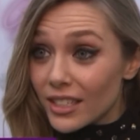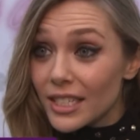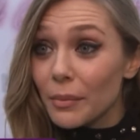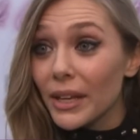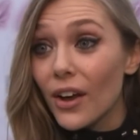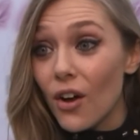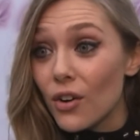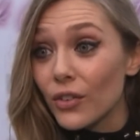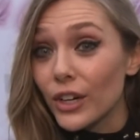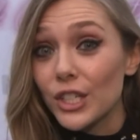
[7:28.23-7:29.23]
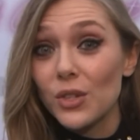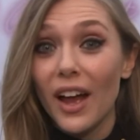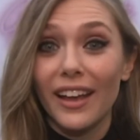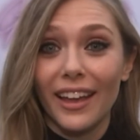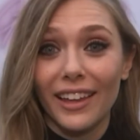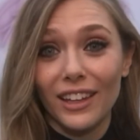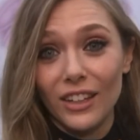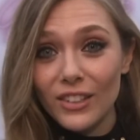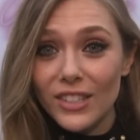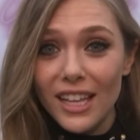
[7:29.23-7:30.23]
to be over so I can
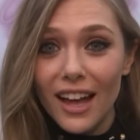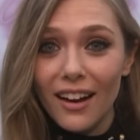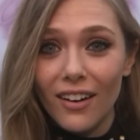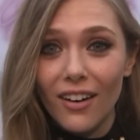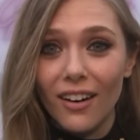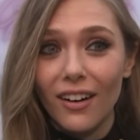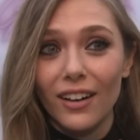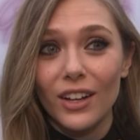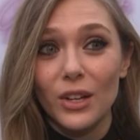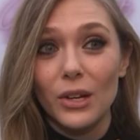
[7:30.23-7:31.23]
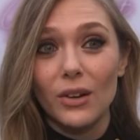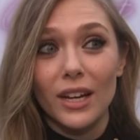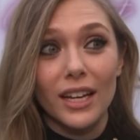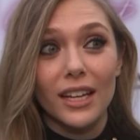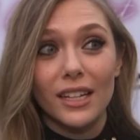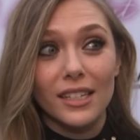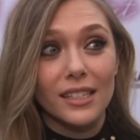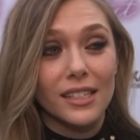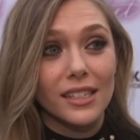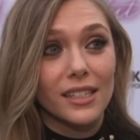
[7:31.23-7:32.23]
lose that girl who
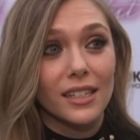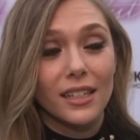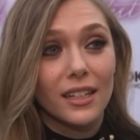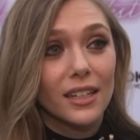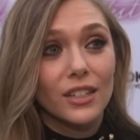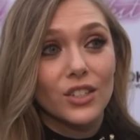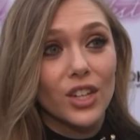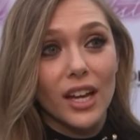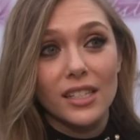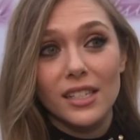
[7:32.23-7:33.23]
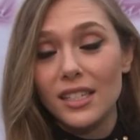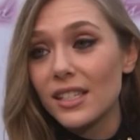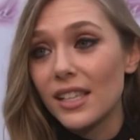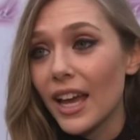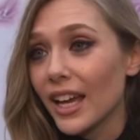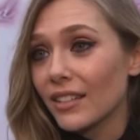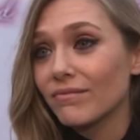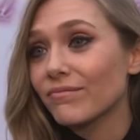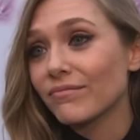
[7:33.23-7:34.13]
is just insane.